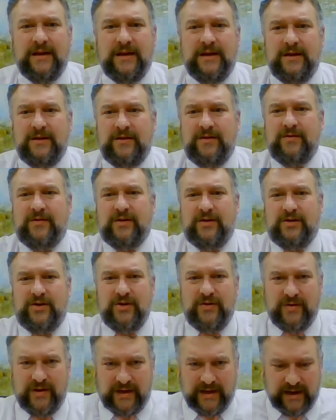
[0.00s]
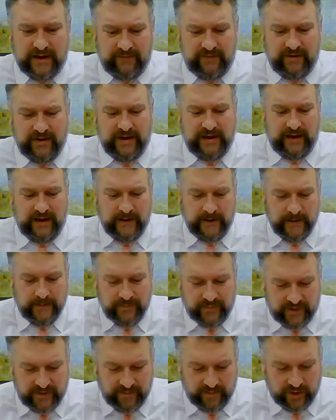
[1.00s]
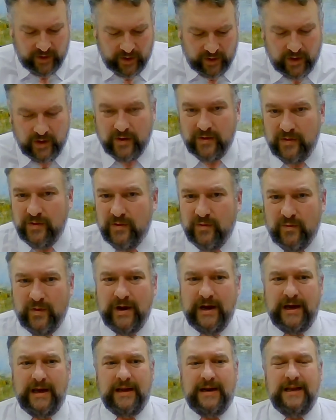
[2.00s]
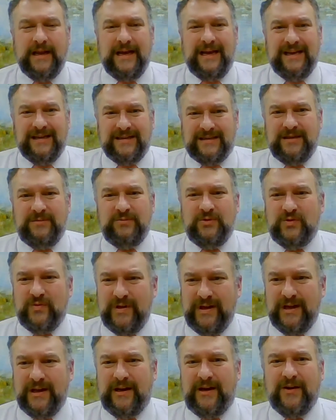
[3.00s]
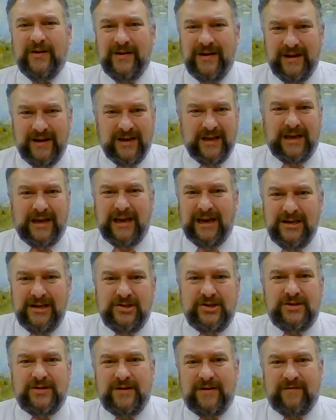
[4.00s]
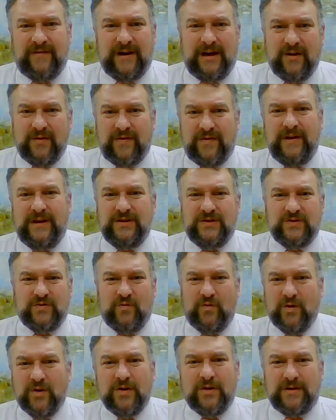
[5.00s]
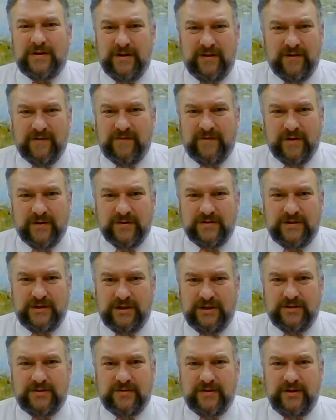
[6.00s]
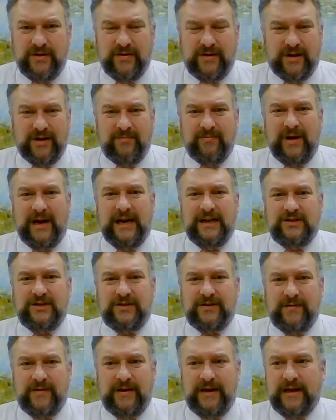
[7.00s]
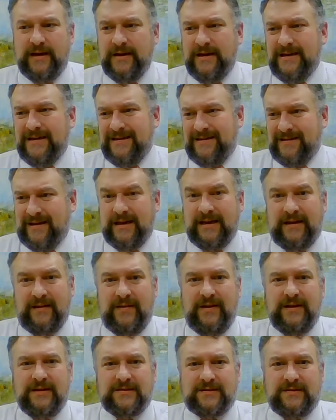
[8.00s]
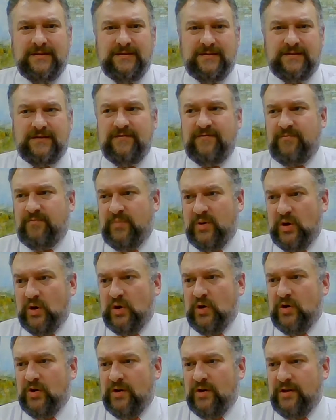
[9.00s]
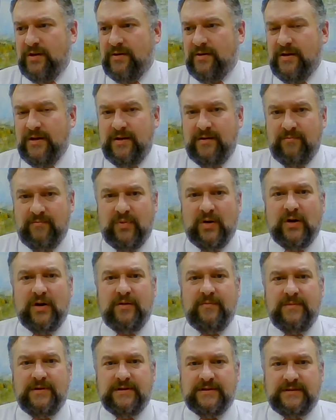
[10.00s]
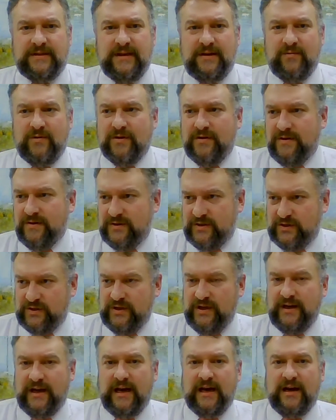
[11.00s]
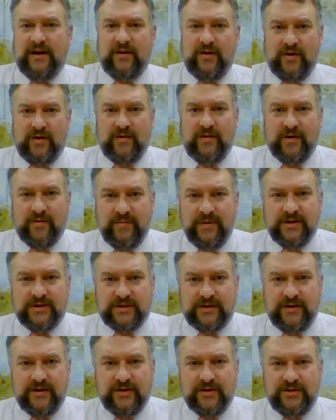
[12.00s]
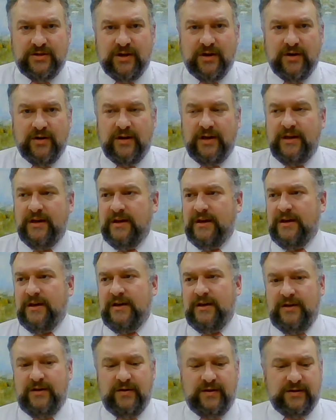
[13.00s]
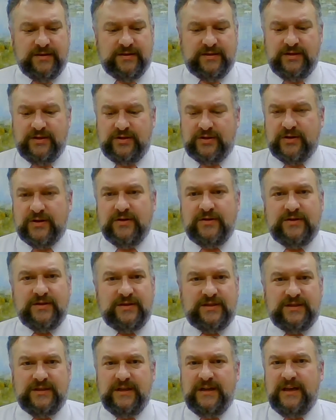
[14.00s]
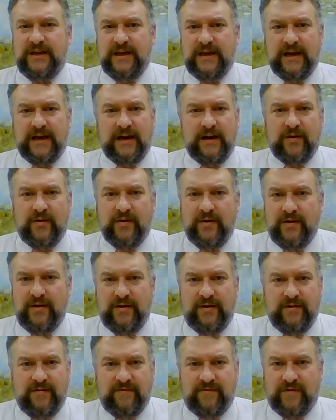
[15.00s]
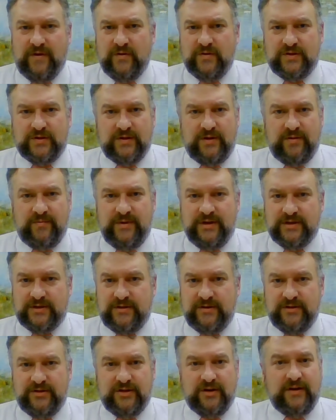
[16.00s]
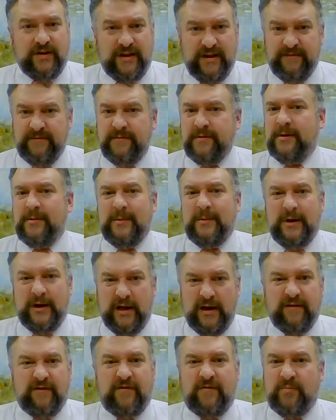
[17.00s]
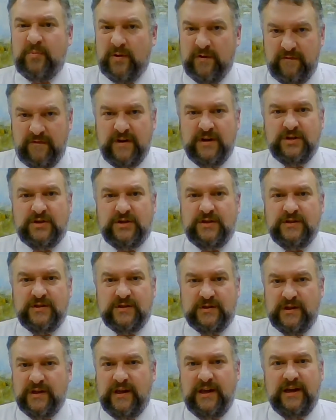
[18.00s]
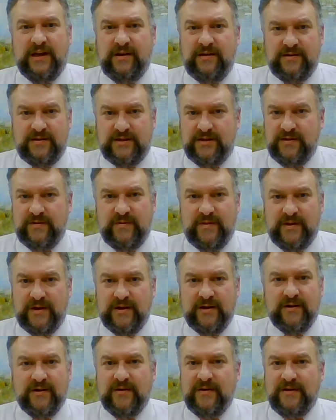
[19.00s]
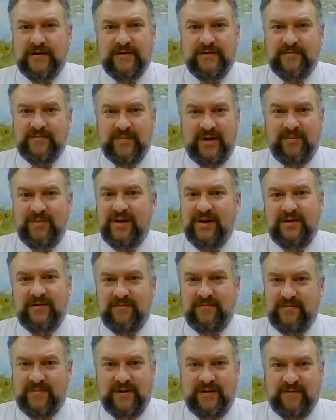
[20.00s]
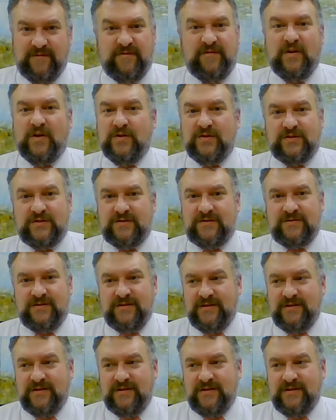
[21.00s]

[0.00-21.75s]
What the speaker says: you could do to kind of help them along the way. And it seems we get here an indication of how things worked in the first century. You can imagine that, like in the instance of Paul and Barnabas, they were sent out on their missionary journey. You could see churches sending out folks on a missionary journey, giving them enough provisions to get to their maybe first